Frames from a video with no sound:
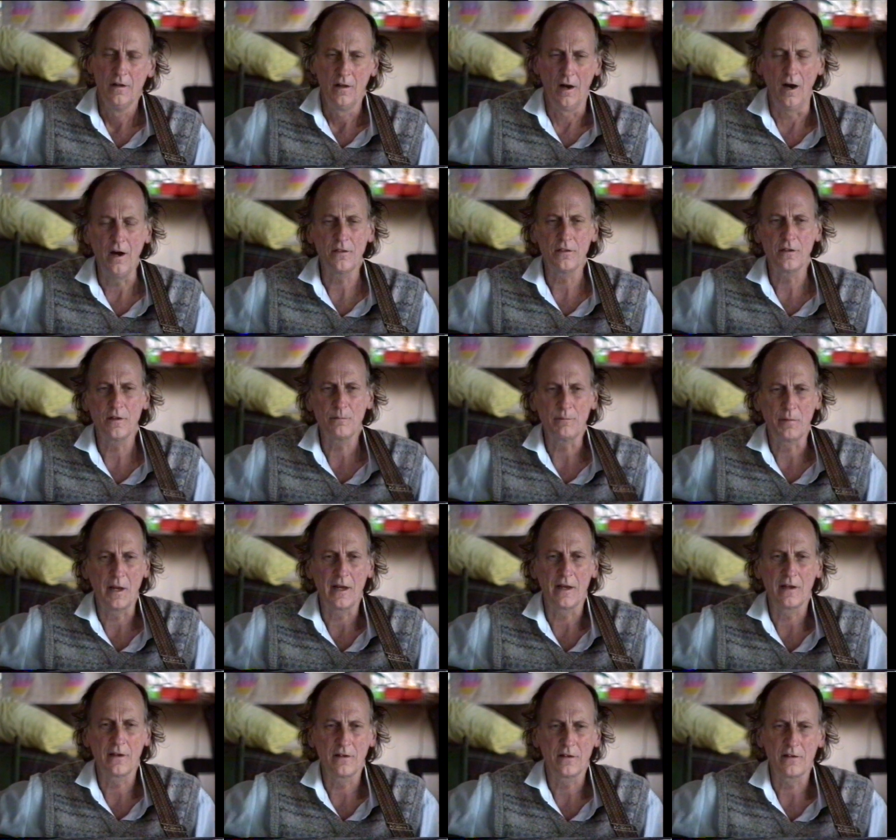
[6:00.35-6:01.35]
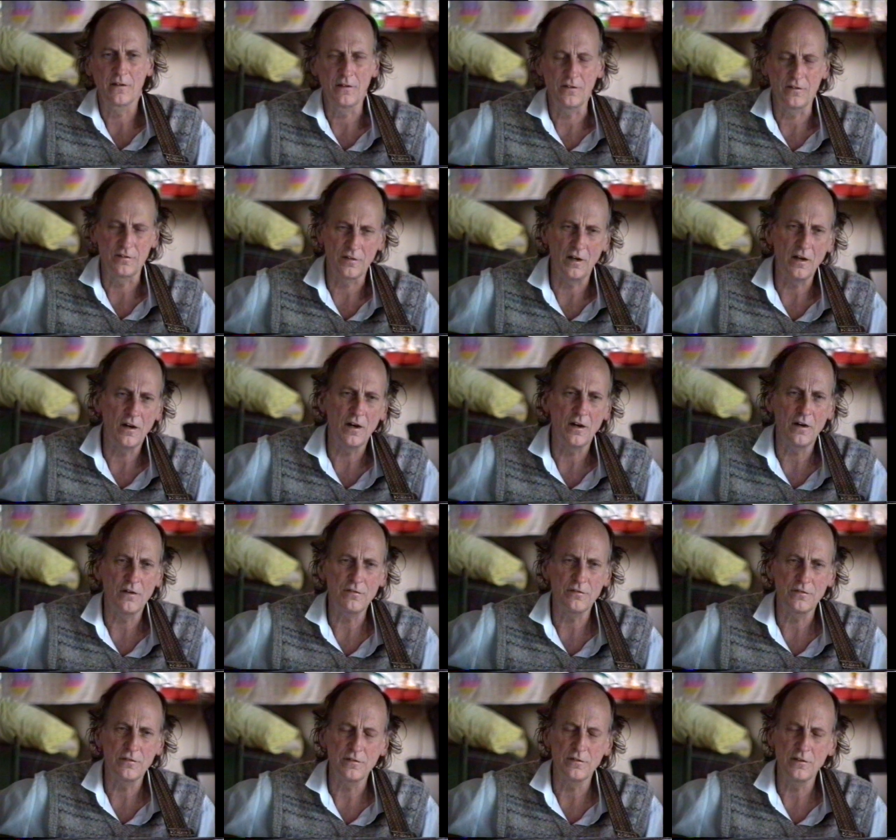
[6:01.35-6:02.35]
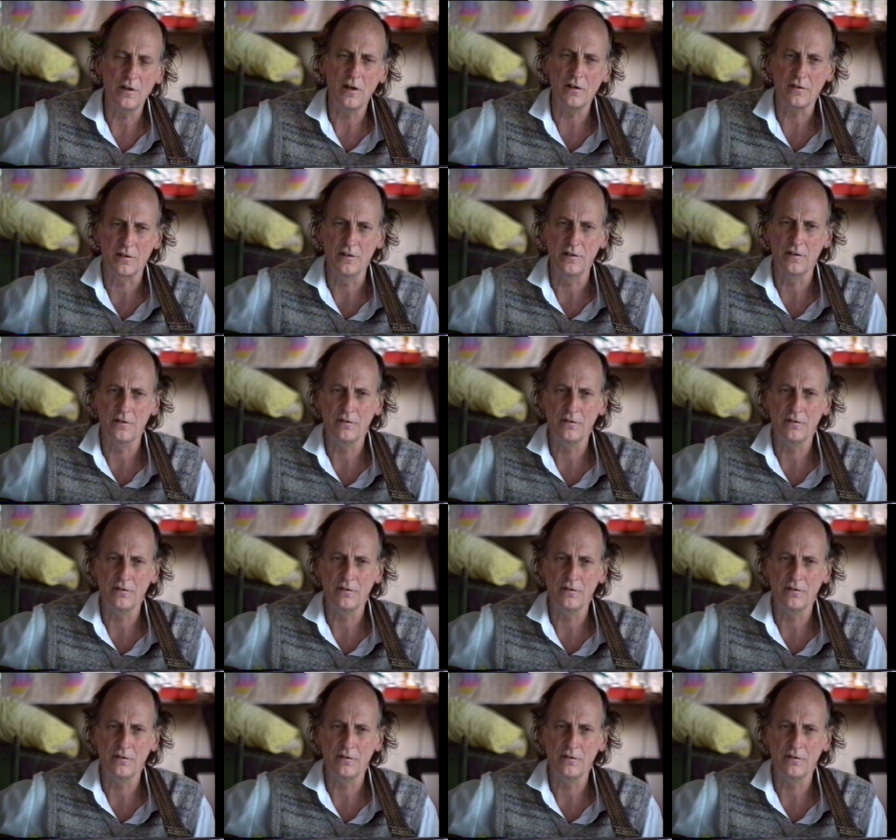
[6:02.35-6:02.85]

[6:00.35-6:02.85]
on the banks of Rocky